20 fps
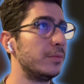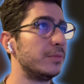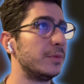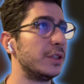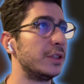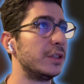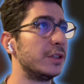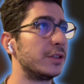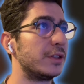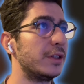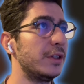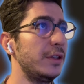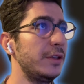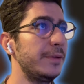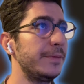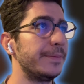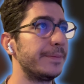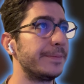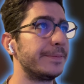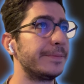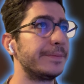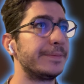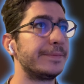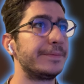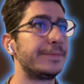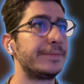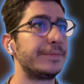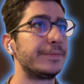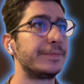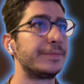this is good.
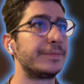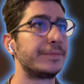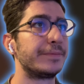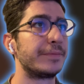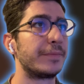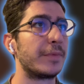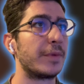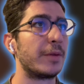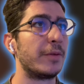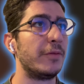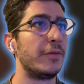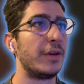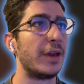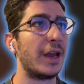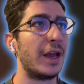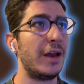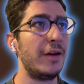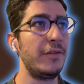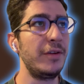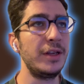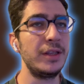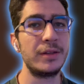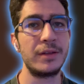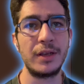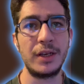We have it.